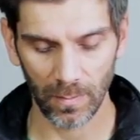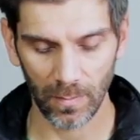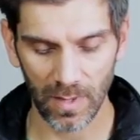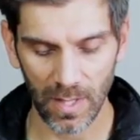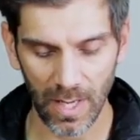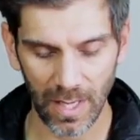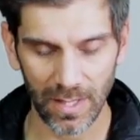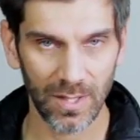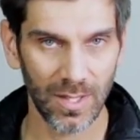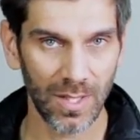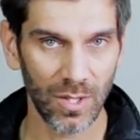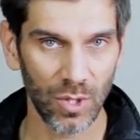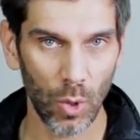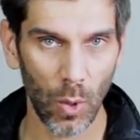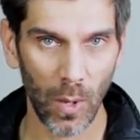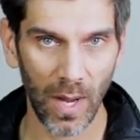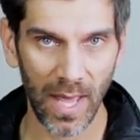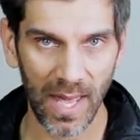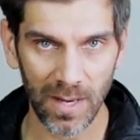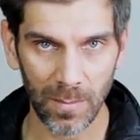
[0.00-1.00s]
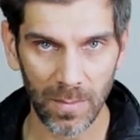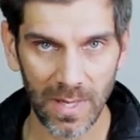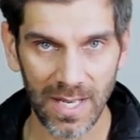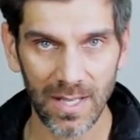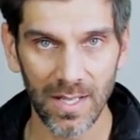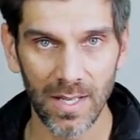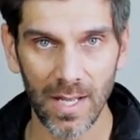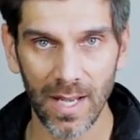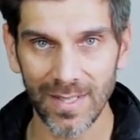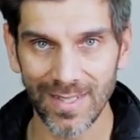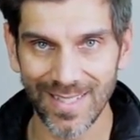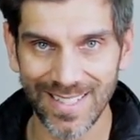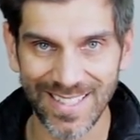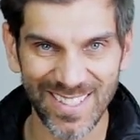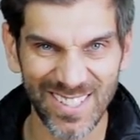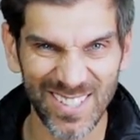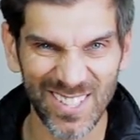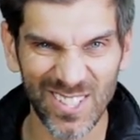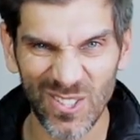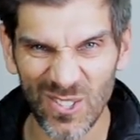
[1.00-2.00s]
Dust is your enemy. Dust
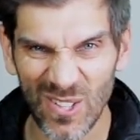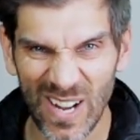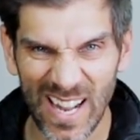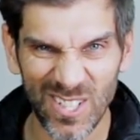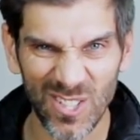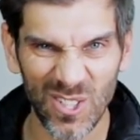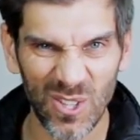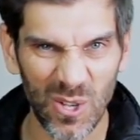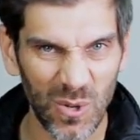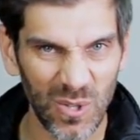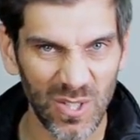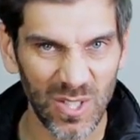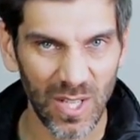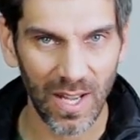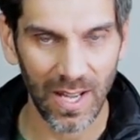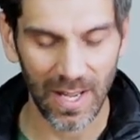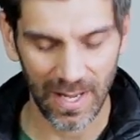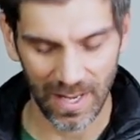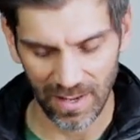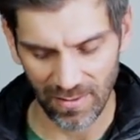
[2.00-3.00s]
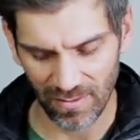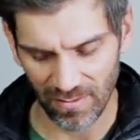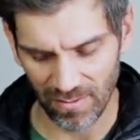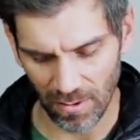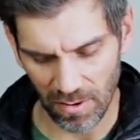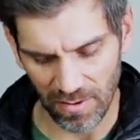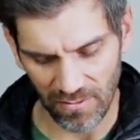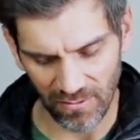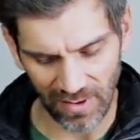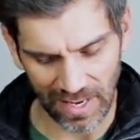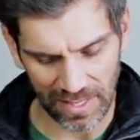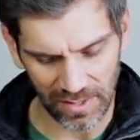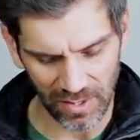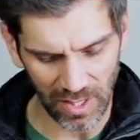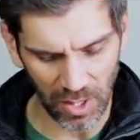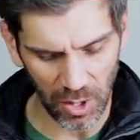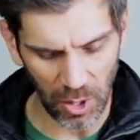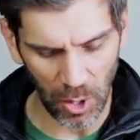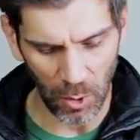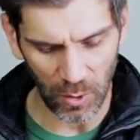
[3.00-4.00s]
can scratch those very
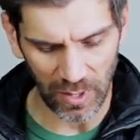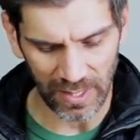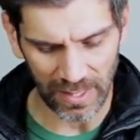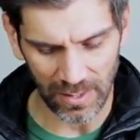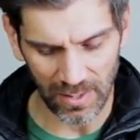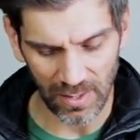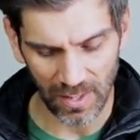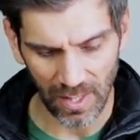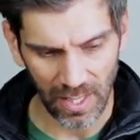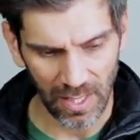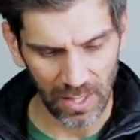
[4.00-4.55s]
fancy coatings.